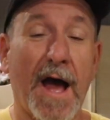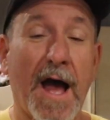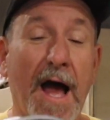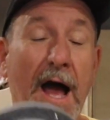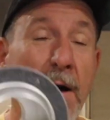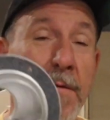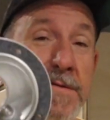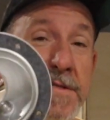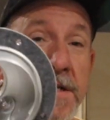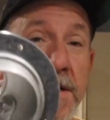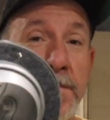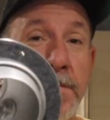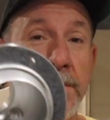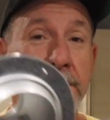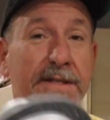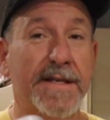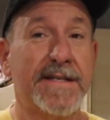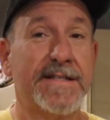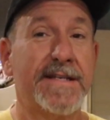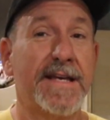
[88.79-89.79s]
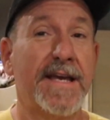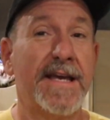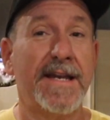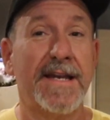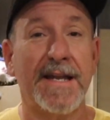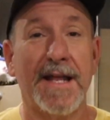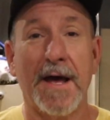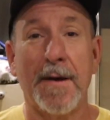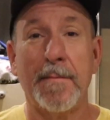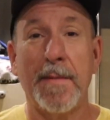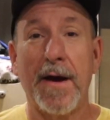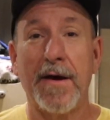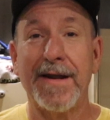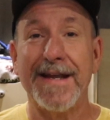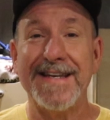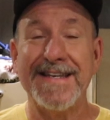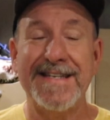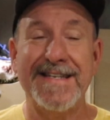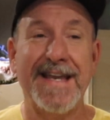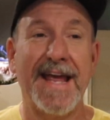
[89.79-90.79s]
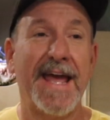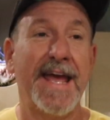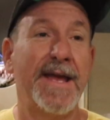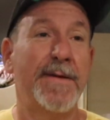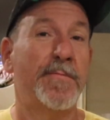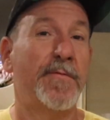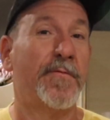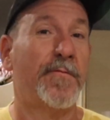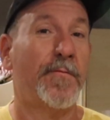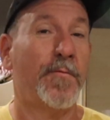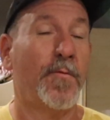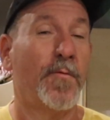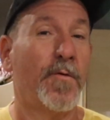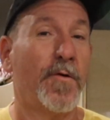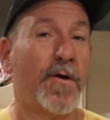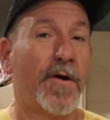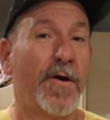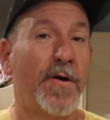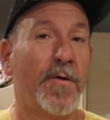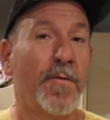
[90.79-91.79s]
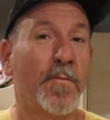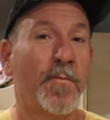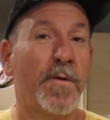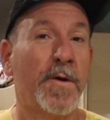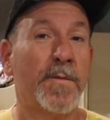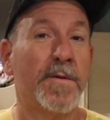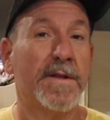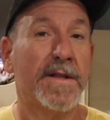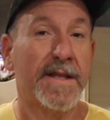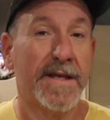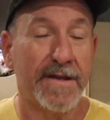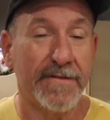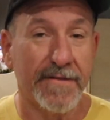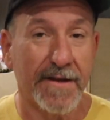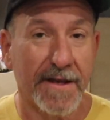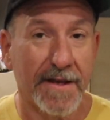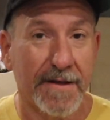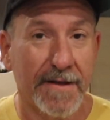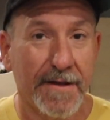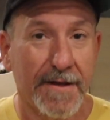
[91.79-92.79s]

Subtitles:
I was going to put these in about a day before we were leaving.